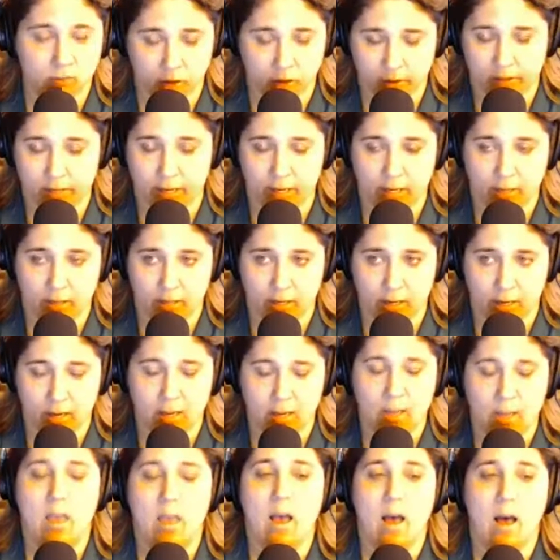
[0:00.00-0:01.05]
likely.
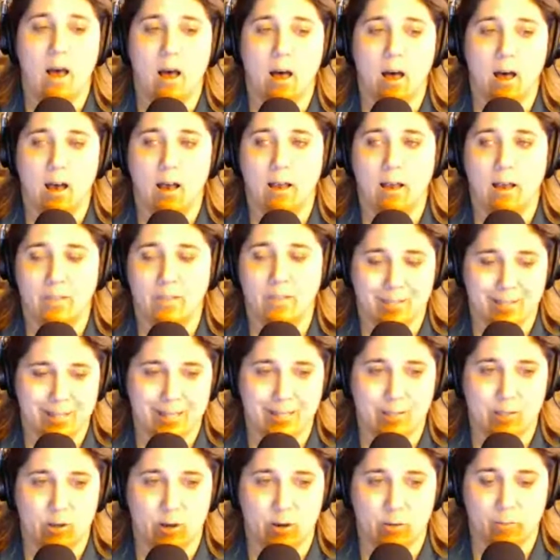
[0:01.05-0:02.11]
Unless they
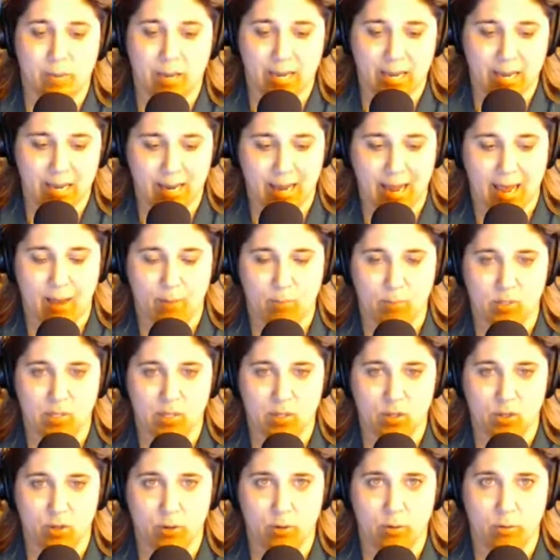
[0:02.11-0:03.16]
start making apps that you
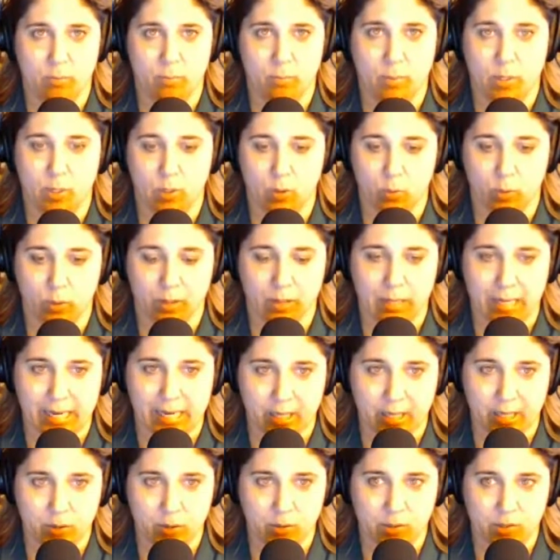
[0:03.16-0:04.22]
can build with
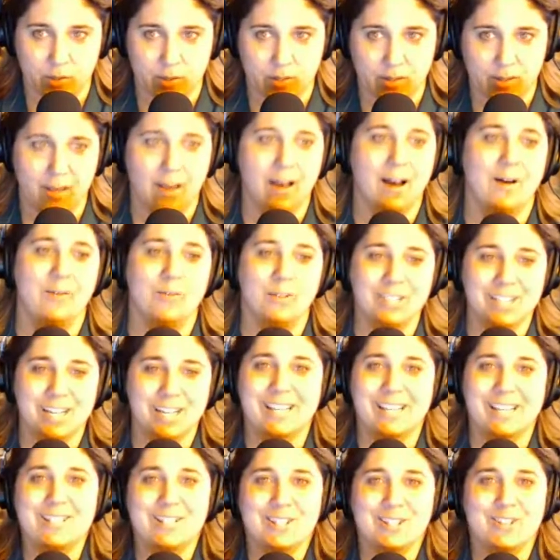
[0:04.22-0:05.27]
Legos, which I guess
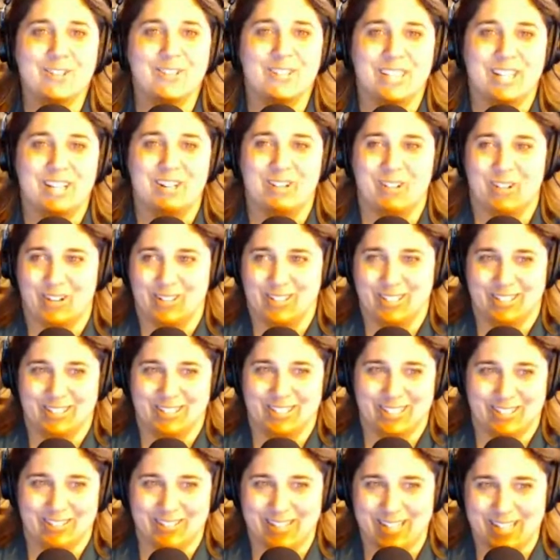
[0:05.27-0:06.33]
13-year-olds are
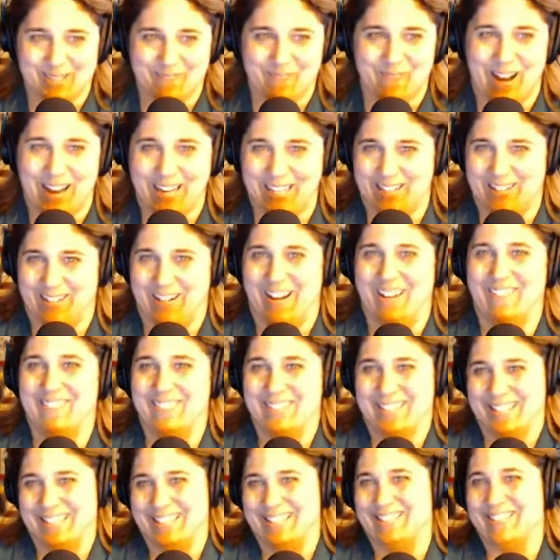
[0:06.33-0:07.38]
doing in Minecraft.
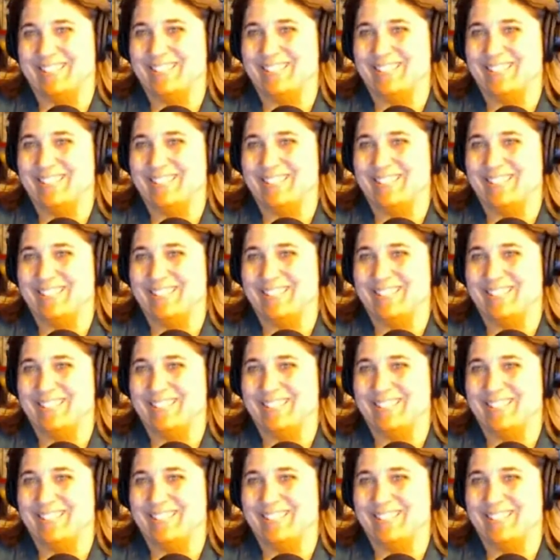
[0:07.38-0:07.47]
So,